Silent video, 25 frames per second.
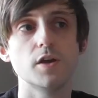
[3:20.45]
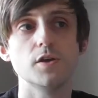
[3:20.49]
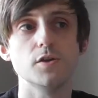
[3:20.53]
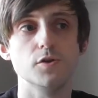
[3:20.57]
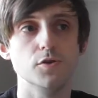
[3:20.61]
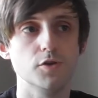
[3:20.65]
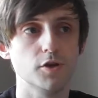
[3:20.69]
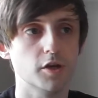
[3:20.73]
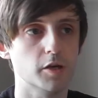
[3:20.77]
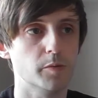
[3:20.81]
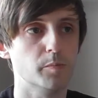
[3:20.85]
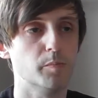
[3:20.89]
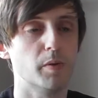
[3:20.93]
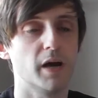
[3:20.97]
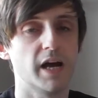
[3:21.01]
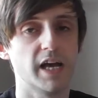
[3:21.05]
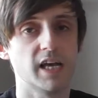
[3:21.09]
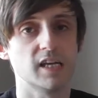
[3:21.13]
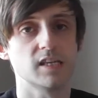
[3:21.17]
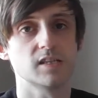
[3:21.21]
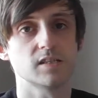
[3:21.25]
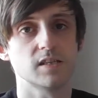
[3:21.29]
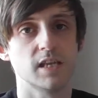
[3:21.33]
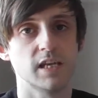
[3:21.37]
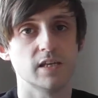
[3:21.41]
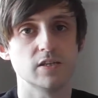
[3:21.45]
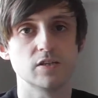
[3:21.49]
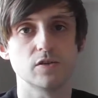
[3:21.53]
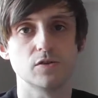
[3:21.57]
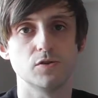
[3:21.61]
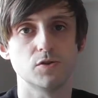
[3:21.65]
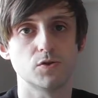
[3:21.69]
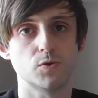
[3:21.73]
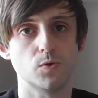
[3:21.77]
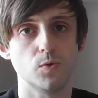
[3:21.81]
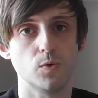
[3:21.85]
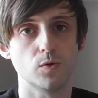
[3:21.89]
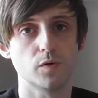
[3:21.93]
You can buy a SNES
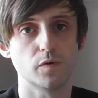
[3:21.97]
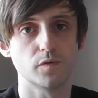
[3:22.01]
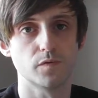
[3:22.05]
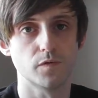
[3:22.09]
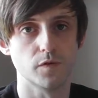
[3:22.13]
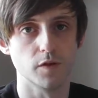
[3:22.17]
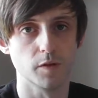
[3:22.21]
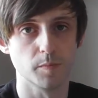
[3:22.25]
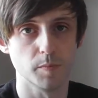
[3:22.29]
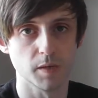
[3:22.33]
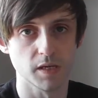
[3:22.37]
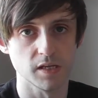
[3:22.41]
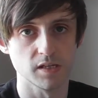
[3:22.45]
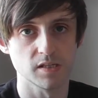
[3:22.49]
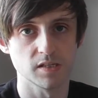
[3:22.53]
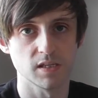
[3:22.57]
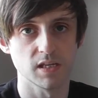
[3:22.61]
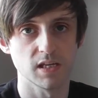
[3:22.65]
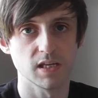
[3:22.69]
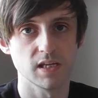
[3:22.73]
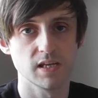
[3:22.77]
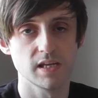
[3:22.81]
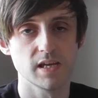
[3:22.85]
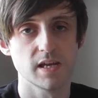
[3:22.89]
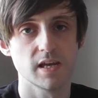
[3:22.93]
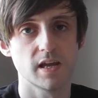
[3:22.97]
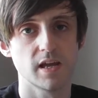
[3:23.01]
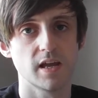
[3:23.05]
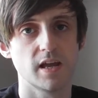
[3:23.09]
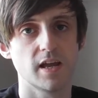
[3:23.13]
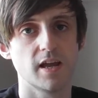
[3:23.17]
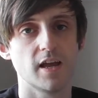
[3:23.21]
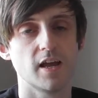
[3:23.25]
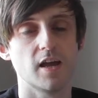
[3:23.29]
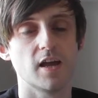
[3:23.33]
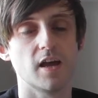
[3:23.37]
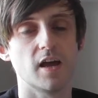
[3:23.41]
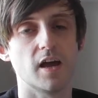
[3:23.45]
controller for the PC,
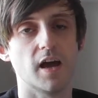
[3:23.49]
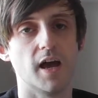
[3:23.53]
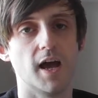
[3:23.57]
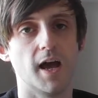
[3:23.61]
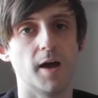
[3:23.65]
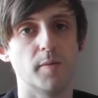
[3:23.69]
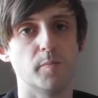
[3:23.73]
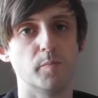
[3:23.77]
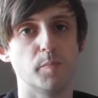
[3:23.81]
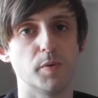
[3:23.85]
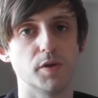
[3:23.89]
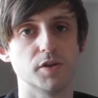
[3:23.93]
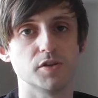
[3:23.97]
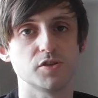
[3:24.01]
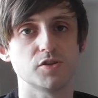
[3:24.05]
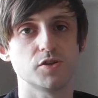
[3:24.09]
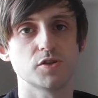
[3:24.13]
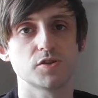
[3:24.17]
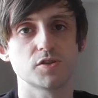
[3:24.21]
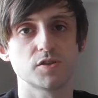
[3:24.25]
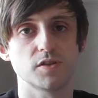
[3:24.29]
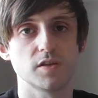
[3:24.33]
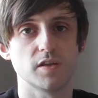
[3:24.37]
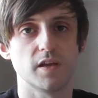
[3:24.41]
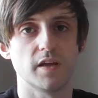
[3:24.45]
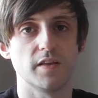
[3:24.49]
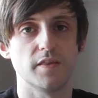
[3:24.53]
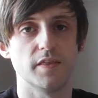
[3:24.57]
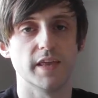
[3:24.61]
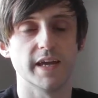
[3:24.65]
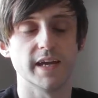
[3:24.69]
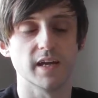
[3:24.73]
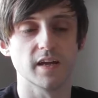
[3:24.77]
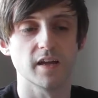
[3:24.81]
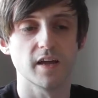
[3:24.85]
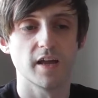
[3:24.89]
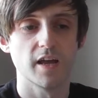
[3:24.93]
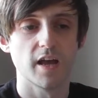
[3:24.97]
um, but it's just
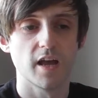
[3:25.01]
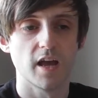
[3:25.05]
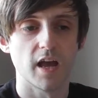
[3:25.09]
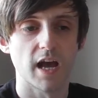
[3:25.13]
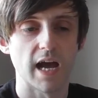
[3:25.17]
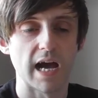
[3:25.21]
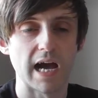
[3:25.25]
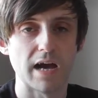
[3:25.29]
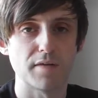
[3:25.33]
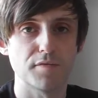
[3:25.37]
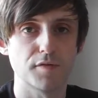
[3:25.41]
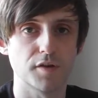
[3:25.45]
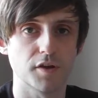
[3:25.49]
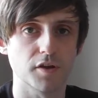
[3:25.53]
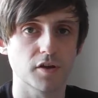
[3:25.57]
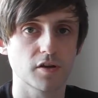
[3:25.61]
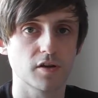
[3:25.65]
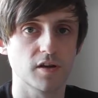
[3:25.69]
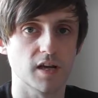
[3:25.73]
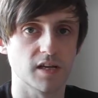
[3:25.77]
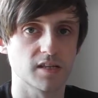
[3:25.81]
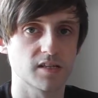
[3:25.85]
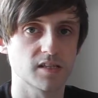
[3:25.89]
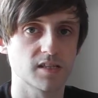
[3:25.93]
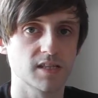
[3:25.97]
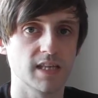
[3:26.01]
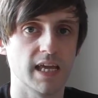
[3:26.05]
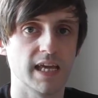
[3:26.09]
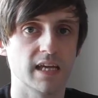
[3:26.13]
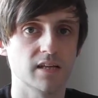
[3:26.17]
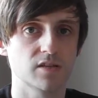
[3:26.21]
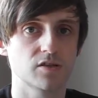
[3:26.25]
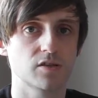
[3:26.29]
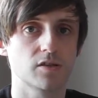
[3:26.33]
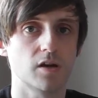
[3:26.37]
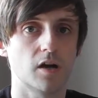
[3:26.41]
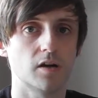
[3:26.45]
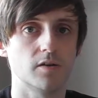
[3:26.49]
like having a, a
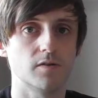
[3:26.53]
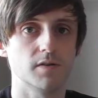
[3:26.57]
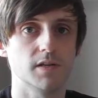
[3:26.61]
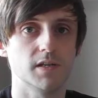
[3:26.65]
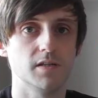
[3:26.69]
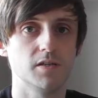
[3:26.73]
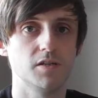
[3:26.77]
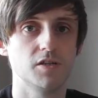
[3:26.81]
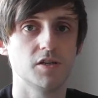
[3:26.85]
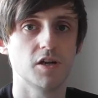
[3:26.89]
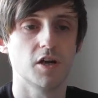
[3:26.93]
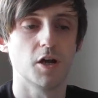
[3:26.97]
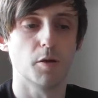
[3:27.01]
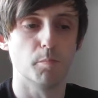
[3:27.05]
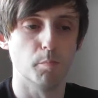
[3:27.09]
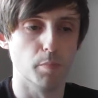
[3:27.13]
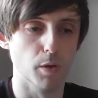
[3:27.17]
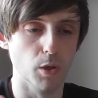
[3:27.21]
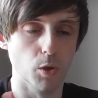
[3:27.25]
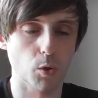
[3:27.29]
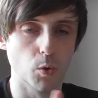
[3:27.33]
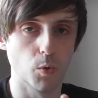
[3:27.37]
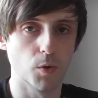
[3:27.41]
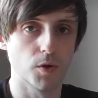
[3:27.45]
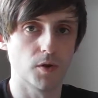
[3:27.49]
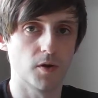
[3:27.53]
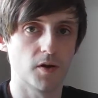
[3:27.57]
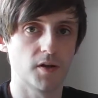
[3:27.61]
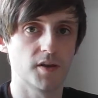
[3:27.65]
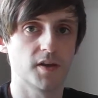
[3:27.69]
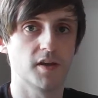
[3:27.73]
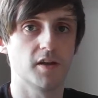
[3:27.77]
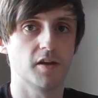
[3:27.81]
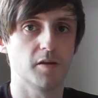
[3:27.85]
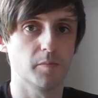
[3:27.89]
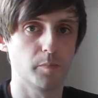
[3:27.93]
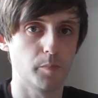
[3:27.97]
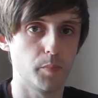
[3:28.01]
SNES cartridge, blowing on
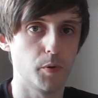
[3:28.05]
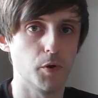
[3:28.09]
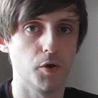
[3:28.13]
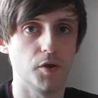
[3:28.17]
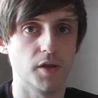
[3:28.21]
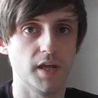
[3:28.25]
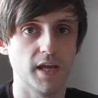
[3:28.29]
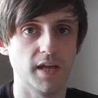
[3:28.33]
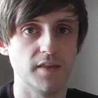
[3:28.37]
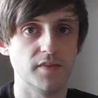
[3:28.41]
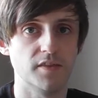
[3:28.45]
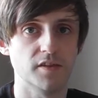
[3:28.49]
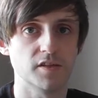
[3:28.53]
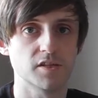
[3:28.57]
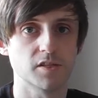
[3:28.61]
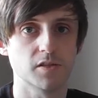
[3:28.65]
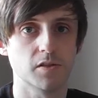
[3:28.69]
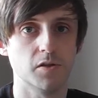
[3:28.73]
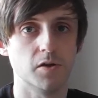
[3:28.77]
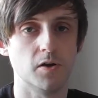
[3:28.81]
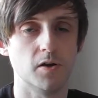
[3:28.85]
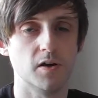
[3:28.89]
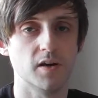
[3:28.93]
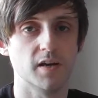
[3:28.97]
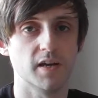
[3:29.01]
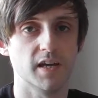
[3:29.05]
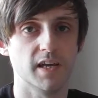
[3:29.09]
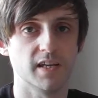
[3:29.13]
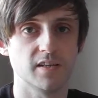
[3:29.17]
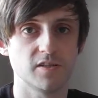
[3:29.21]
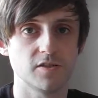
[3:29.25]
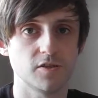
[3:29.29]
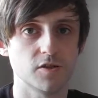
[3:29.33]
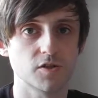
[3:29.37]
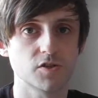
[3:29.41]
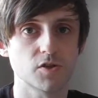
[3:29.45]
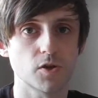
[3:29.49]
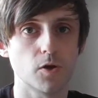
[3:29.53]
it, putting it in the slot.
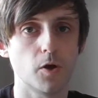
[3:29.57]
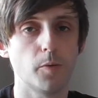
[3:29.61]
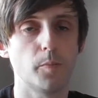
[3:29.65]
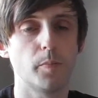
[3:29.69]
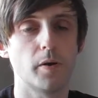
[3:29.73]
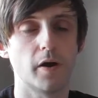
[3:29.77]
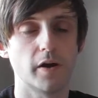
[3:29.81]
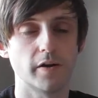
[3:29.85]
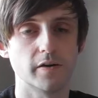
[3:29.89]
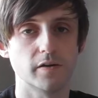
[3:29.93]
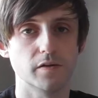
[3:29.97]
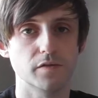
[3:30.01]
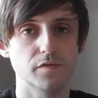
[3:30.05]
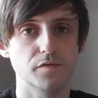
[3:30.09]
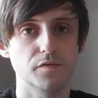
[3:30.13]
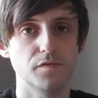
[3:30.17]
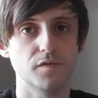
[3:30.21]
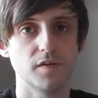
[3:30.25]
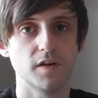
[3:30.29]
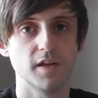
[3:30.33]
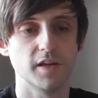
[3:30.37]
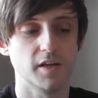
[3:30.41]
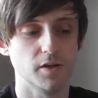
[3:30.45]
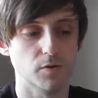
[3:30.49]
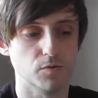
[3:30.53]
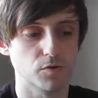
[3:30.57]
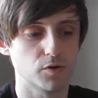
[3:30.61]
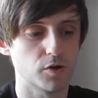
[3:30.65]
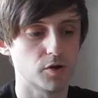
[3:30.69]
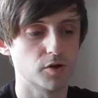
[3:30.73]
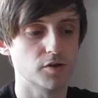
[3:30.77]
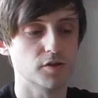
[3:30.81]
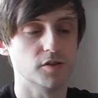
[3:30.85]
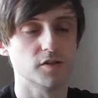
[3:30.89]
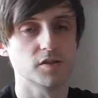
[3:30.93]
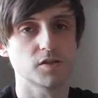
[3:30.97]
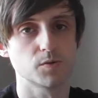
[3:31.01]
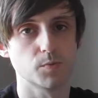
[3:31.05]
It's just all part of you know
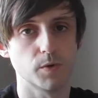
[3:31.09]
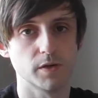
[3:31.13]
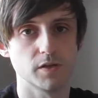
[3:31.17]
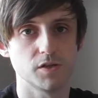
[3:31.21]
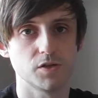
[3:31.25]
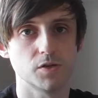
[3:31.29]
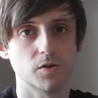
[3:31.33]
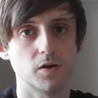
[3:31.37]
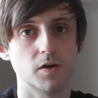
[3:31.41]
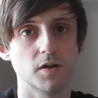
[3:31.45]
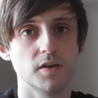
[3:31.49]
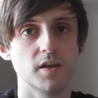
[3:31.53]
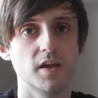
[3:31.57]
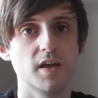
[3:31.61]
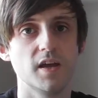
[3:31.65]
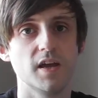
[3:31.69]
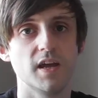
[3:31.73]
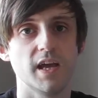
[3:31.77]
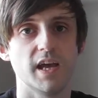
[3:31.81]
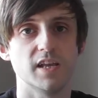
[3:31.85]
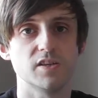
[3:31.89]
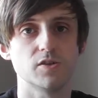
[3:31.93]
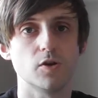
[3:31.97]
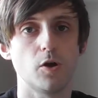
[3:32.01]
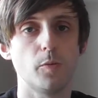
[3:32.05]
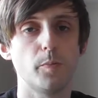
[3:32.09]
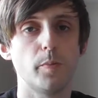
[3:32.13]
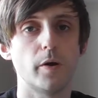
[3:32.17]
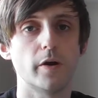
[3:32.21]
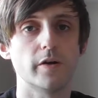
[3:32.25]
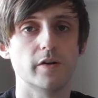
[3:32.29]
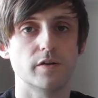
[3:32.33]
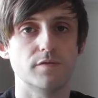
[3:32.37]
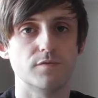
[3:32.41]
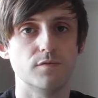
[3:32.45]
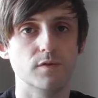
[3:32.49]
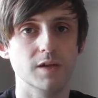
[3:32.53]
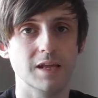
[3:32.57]
turning the switch on. It's all
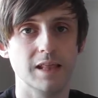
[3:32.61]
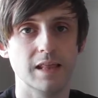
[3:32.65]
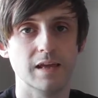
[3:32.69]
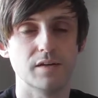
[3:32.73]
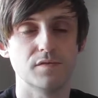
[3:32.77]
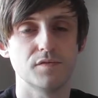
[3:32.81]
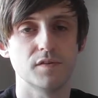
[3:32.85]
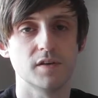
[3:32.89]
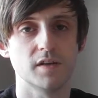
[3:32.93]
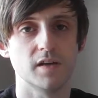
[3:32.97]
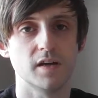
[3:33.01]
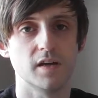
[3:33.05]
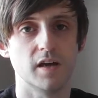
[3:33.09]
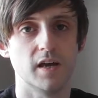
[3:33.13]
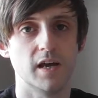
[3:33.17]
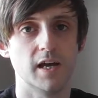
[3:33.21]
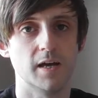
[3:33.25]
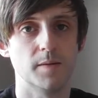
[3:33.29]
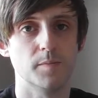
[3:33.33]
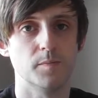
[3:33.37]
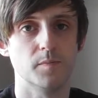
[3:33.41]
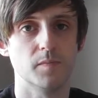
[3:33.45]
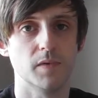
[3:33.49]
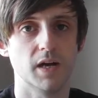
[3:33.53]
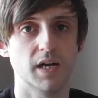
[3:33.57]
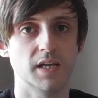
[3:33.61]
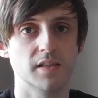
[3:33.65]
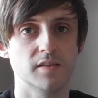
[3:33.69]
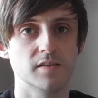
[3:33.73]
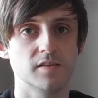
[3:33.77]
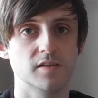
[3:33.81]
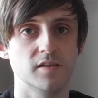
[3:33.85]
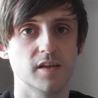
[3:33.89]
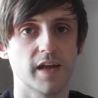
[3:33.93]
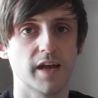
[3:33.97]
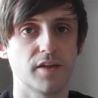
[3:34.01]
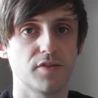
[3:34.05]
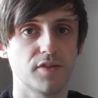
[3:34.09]
part of reliving it, um,
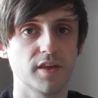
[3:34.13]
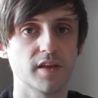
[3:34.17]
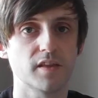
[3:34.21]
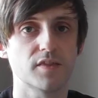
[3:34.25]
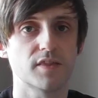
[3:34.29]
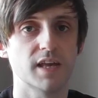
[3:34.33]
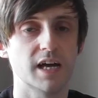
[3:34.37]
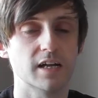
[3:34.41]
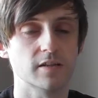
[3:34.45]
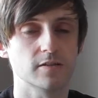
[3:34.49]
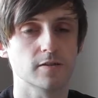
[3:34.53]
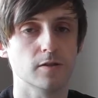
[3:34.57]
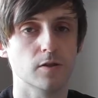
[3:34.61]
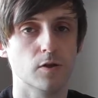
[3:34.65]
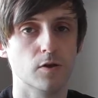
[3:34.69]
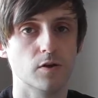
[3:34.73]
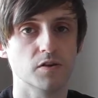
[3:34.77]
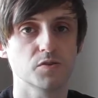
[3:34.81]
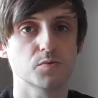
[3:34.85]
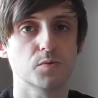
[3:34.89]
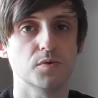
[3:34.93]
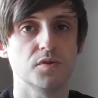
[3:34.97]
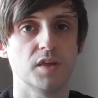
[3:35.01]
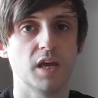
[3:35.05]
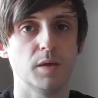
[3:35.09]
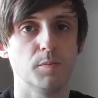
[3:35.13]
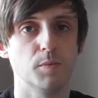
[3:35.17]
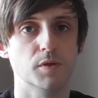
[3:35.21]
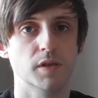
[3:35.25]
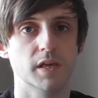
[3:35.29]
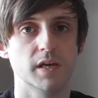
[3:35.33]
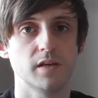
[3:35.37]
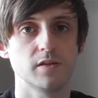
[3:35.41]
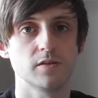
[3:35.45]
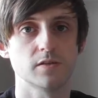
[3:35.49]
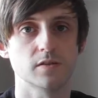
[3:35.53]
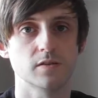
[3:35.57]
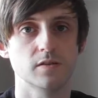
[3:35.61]
and I think that's lost with
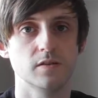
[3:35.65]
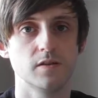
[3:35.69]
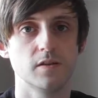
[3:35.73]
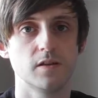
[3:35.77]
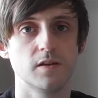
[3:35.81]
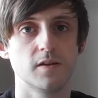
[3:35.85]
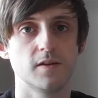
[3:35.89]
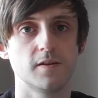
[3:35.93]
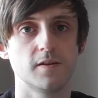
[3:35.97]
emulation.